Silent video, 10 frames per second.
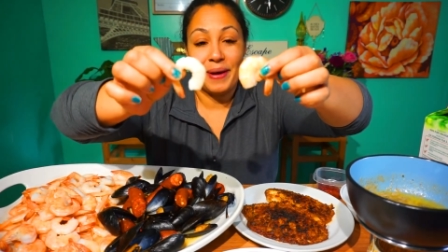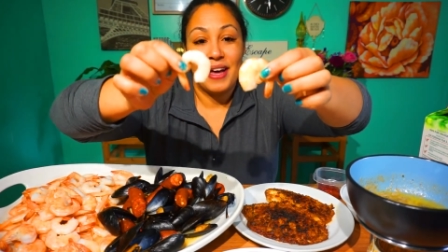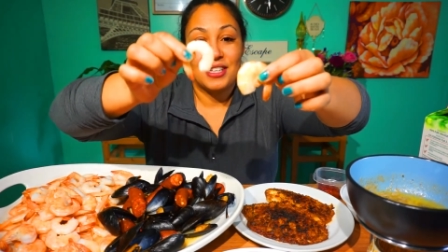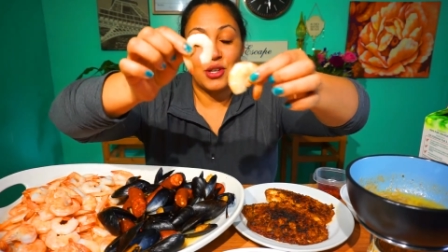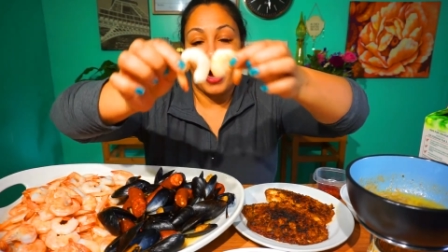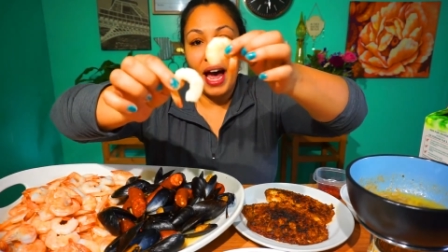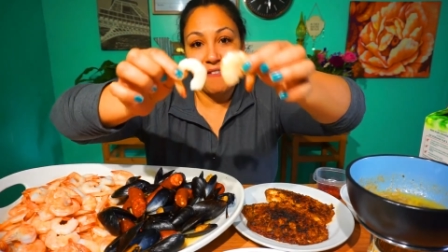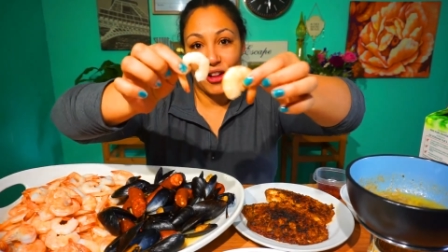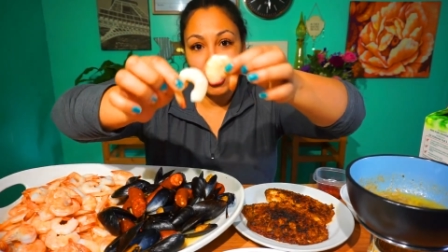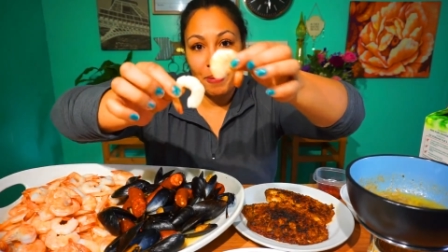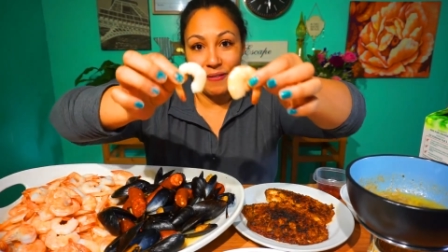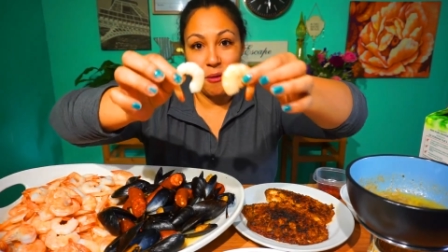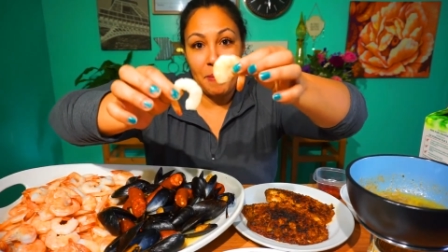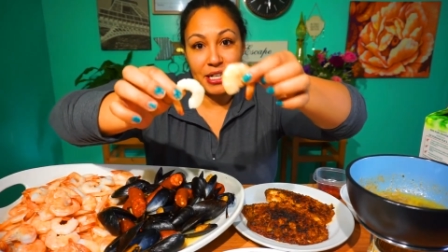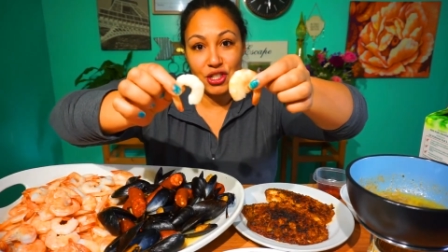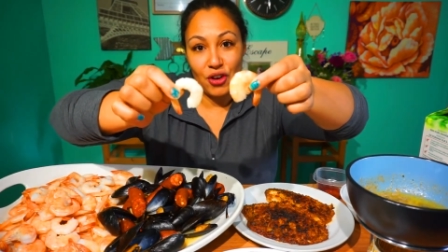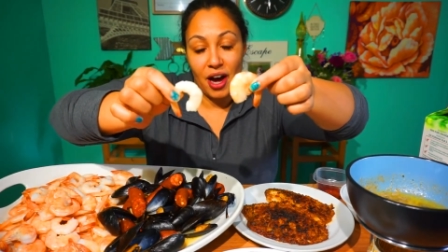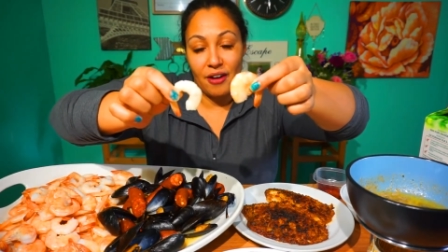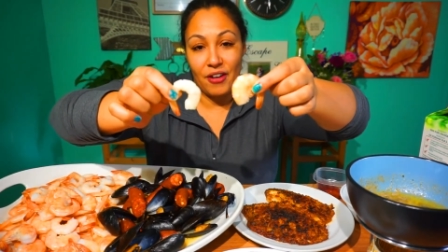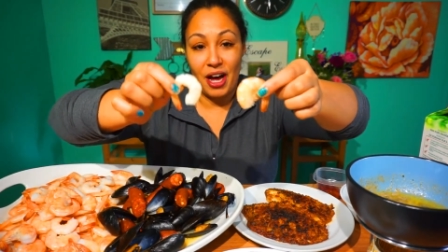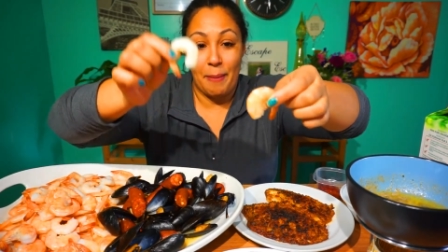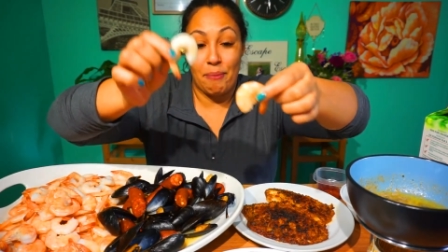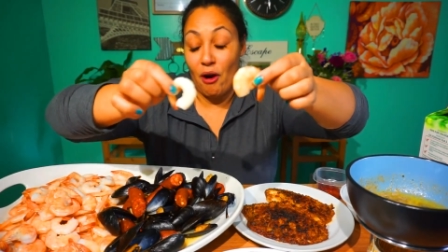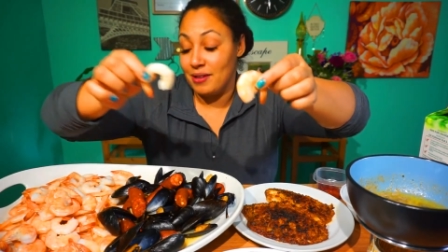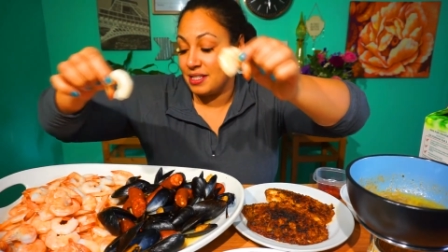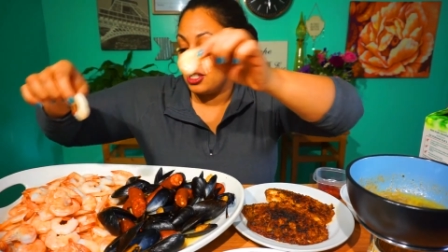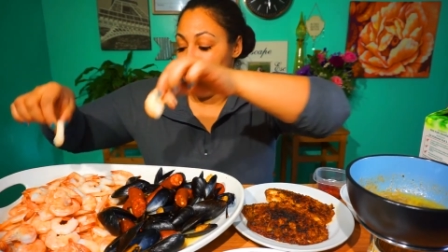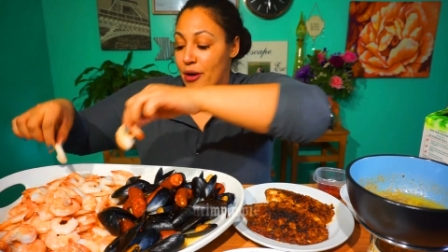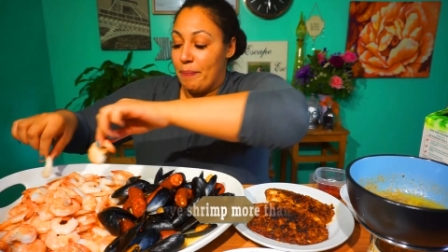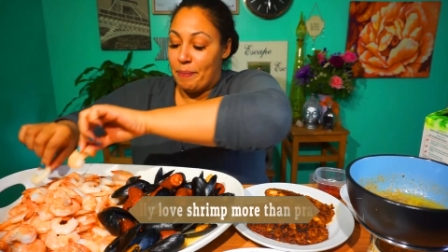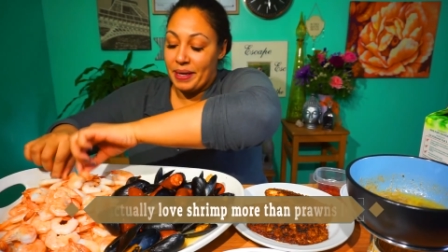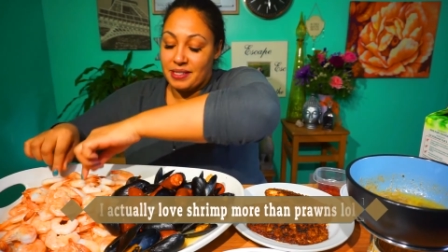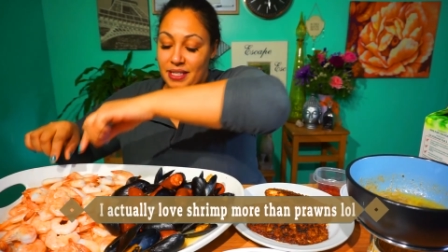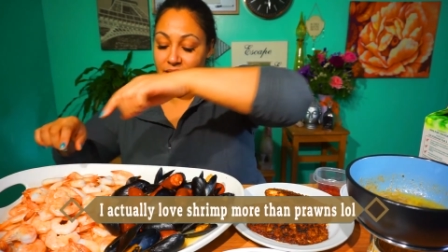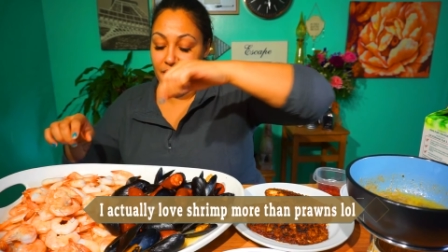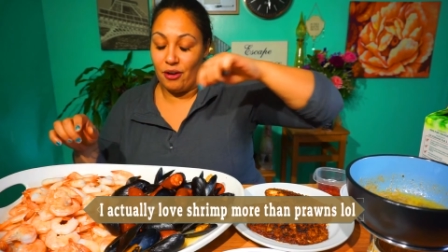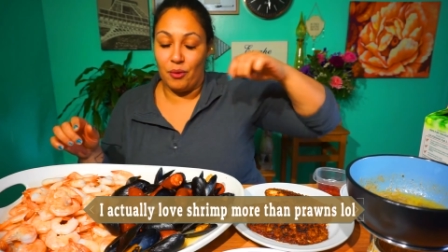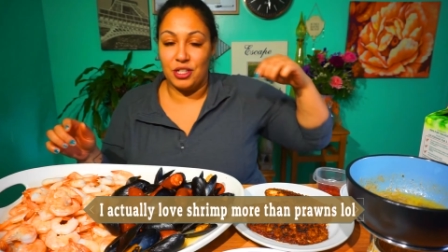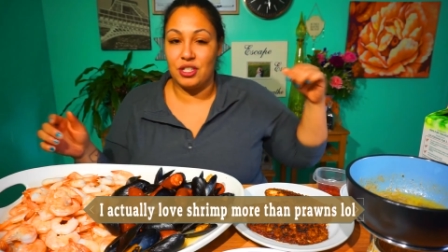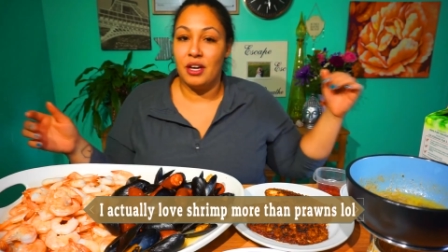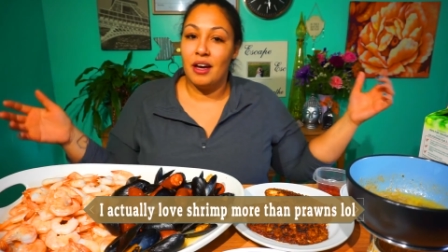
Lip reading: So I have a little bit of a mixture of prawns and shrimp mixed in here, which